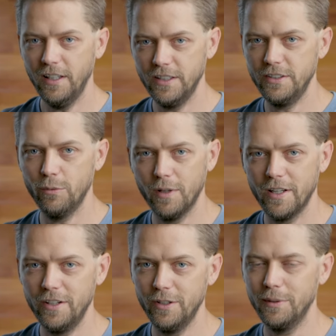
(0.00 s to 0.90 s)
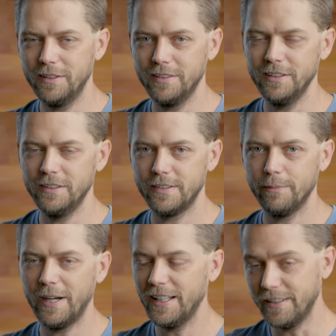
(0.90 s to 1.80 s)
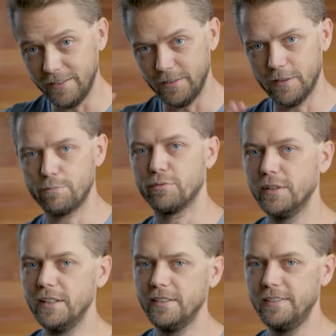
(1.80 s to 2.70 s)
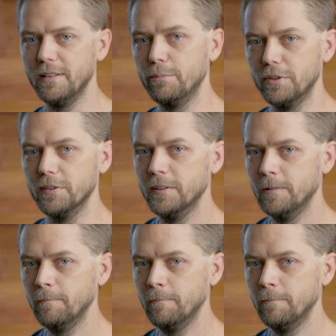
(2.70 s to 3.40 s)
and you want to know which lens to buy, this is a pretty simple,